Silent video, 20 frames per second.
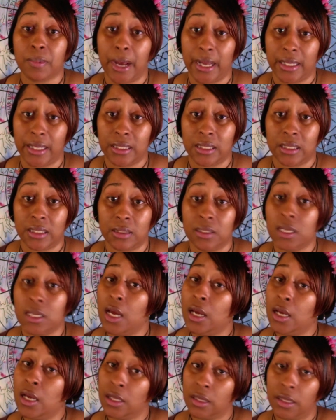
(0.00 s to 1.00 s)
Pisces,
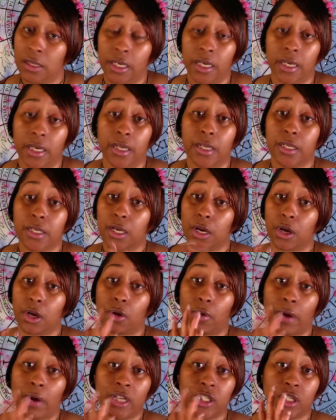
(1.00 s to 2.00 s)
then
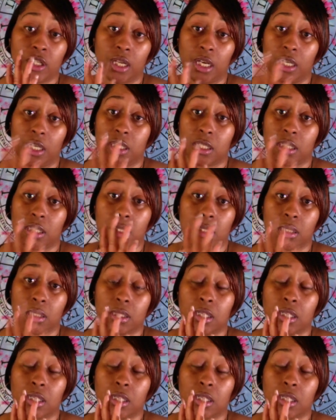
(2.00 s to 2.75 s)
congratulations.